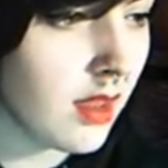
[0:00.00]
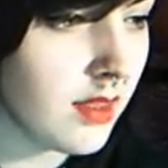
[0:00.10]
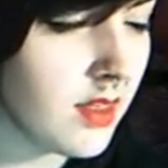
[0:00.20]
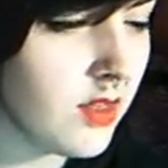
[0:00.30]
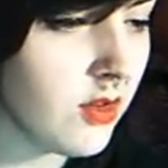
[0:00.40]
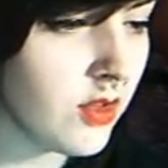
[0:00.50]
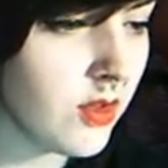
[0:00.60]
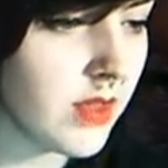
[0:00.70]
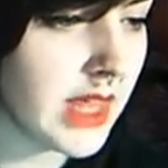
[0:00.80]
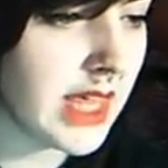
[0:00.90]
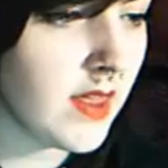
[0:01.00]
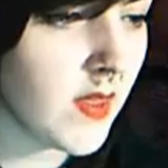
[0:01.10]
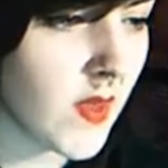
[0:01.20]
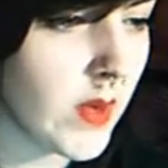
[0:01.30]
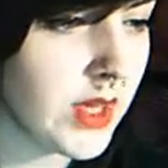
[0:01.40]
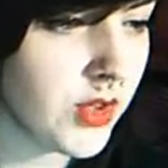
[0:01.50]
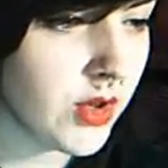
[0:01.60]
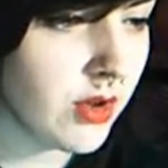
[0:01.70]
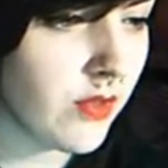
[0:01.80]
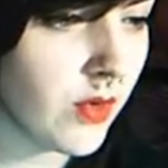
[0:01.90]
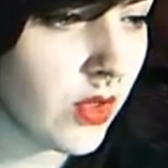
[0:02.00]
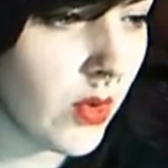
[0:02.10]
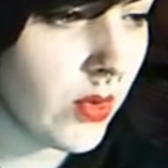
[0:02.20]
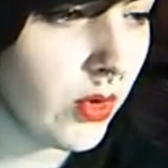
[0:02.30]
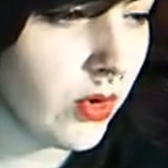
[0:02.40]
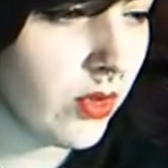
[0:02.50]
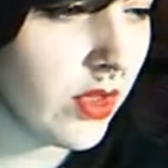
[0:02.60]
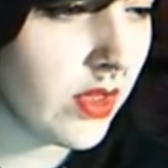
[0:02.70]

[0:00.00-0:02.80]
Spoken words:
Sister Susie, sewing shirts for soldiers.